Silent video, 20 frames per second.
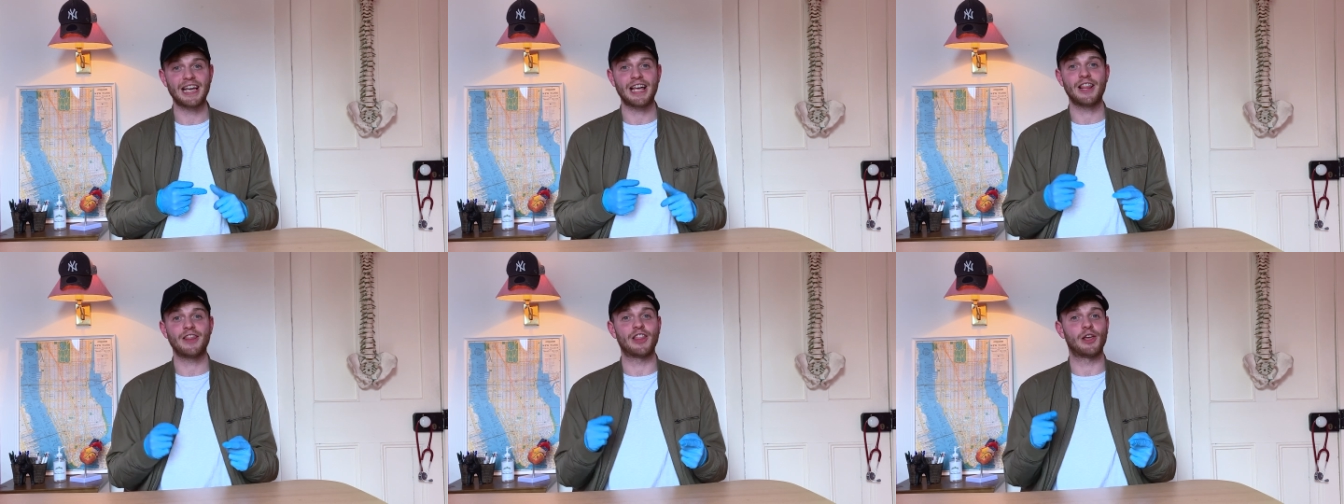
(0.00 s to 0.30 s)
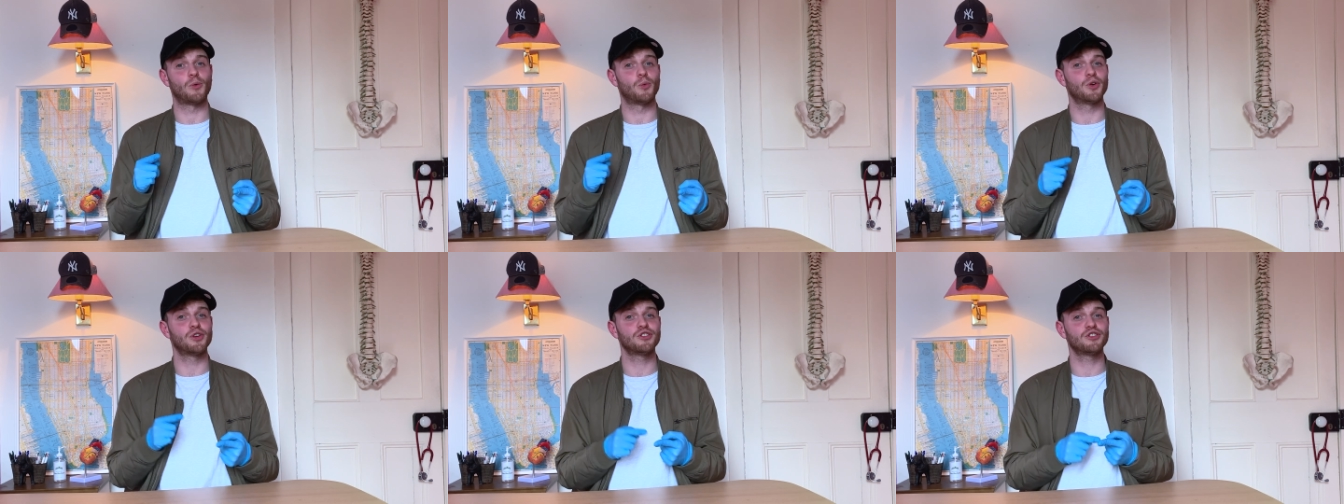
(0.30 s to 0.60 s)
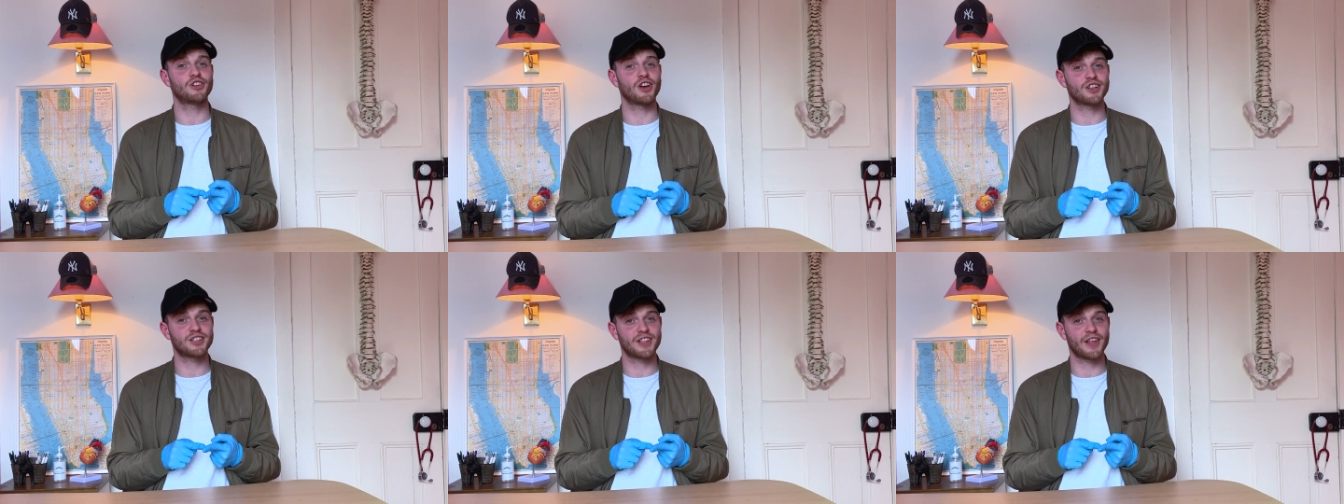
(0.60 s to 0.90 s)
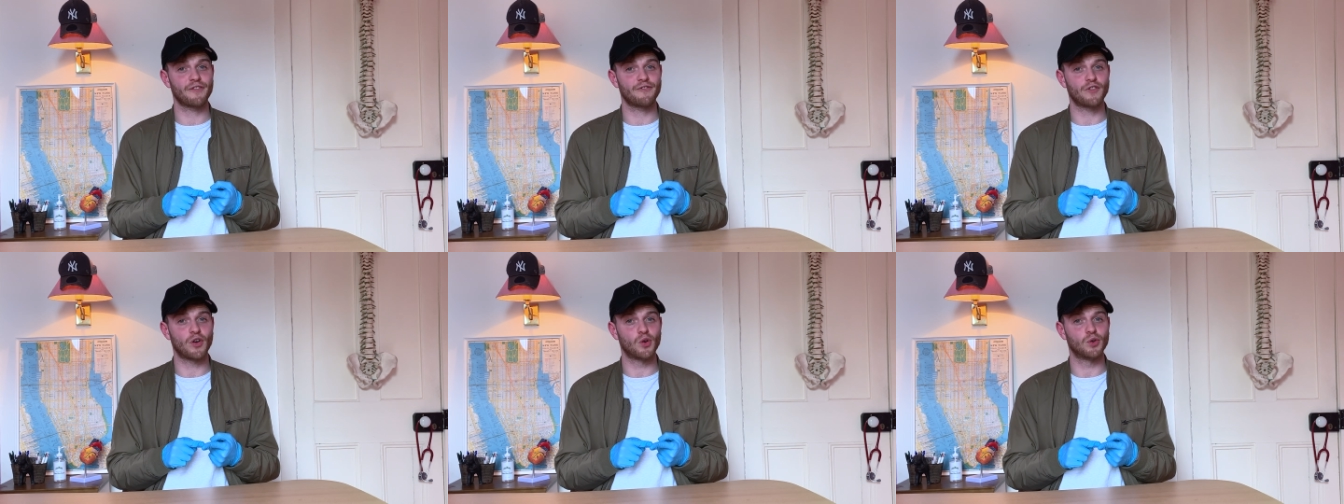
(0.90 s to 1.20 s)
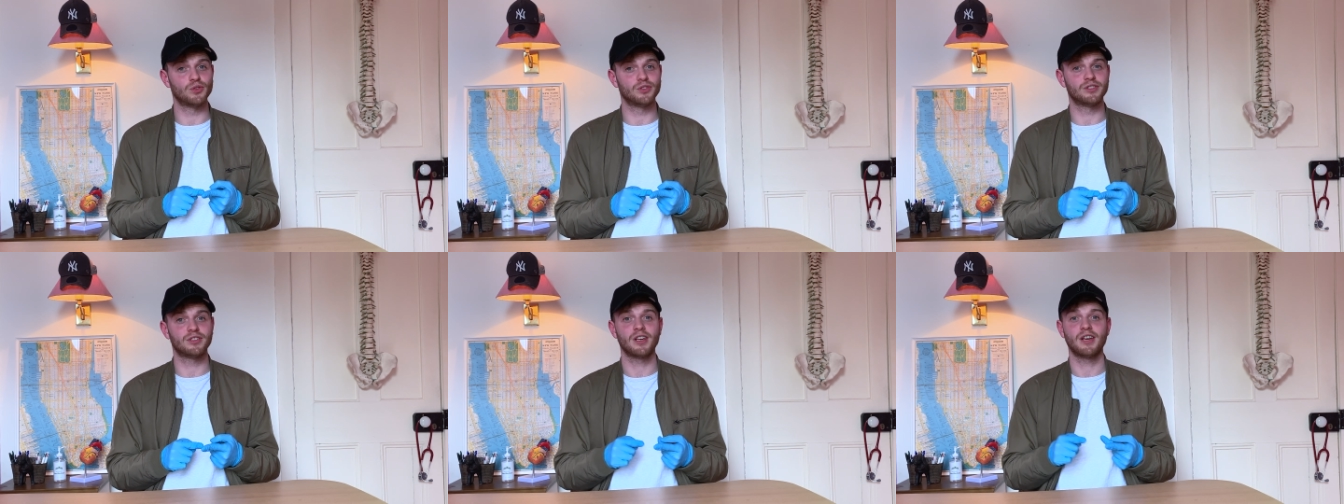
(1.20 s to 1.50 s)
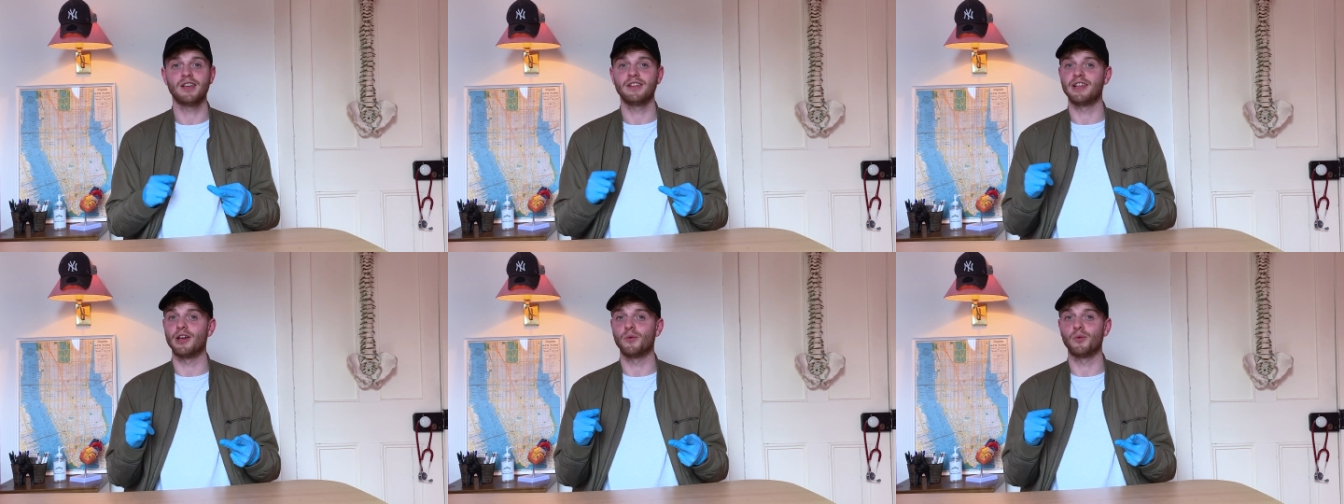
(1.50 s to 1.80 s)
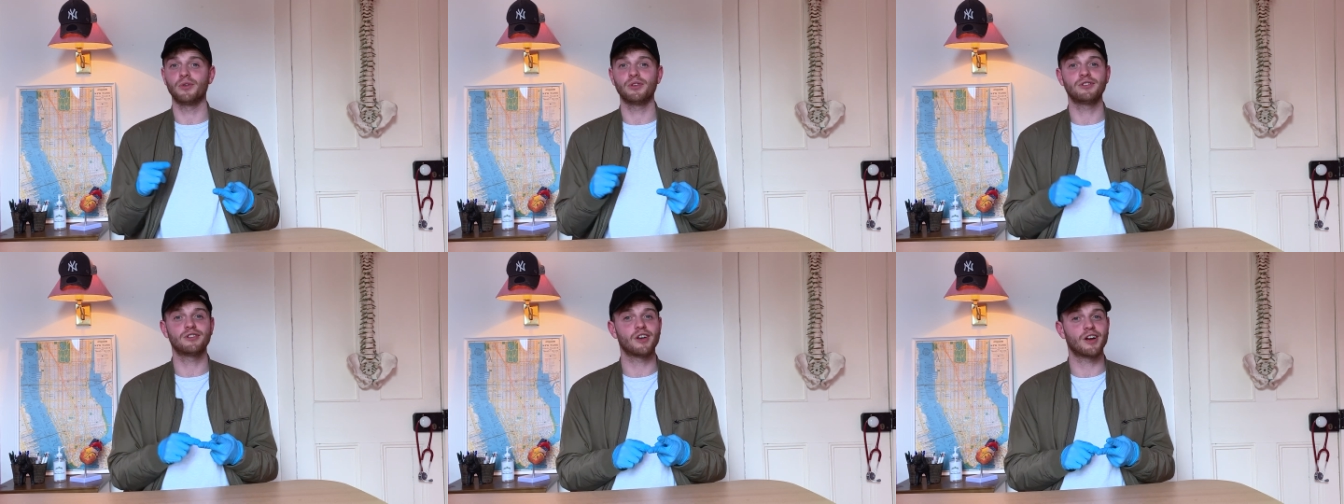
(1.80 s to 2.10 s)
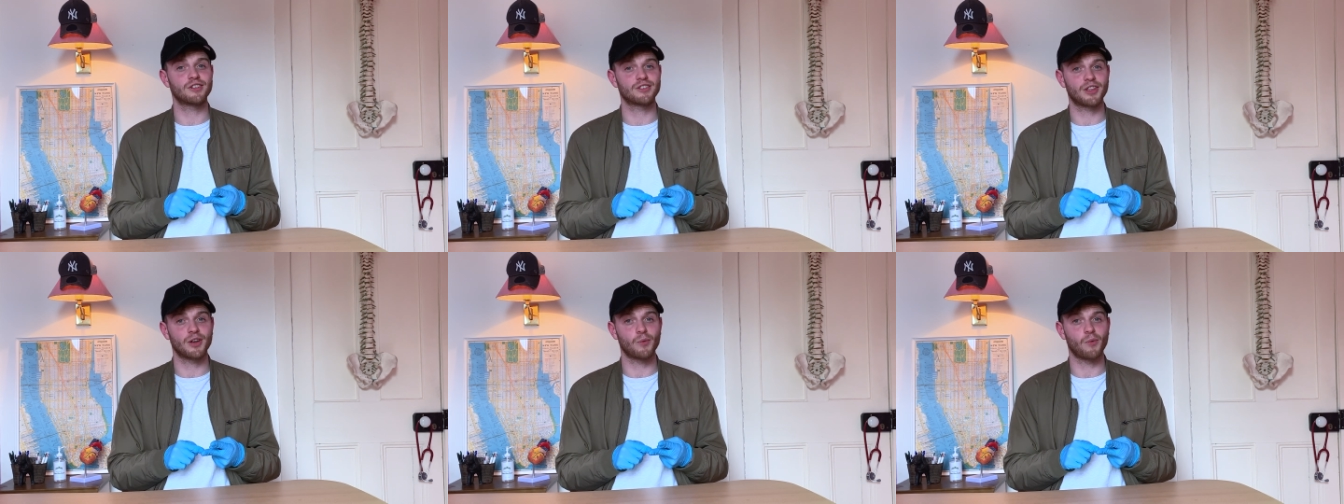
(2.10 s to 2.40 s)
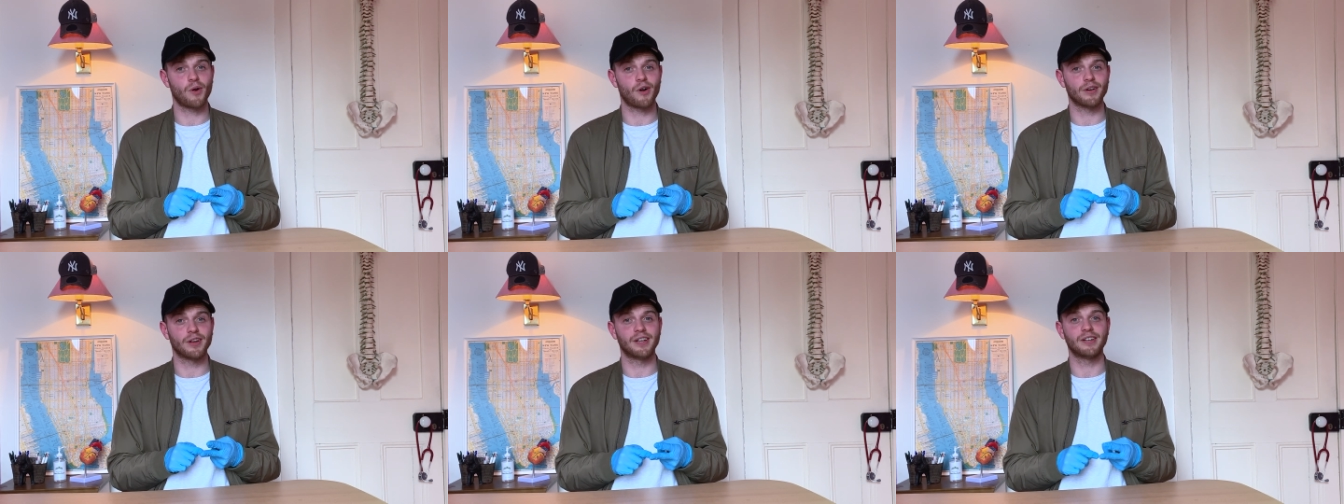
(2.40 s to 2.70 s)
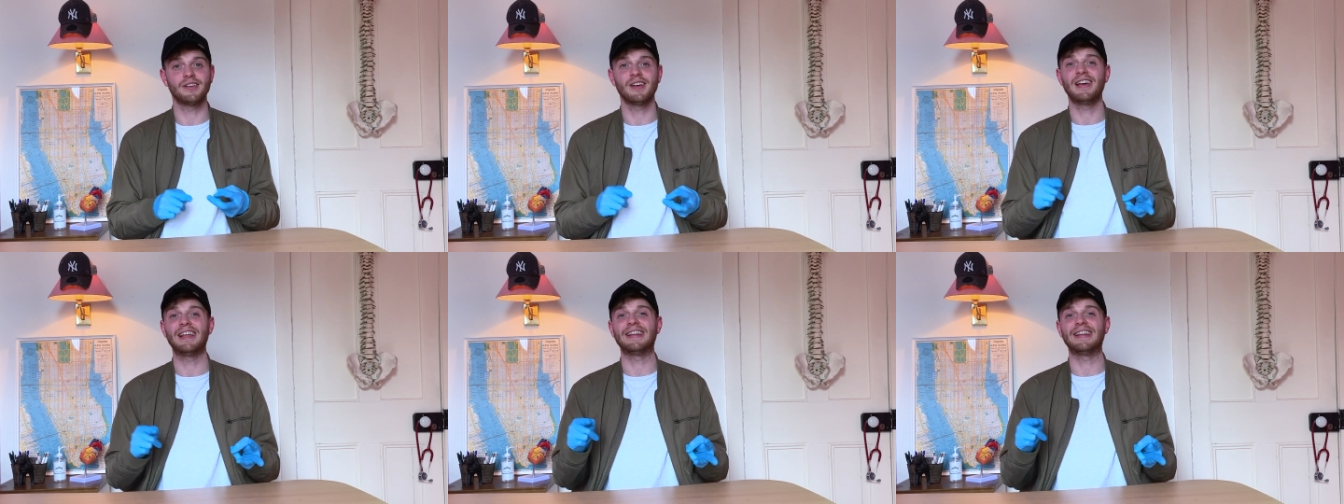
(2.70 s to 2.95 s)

They wouldn't touch their phones, they wouldn't touch their wallet,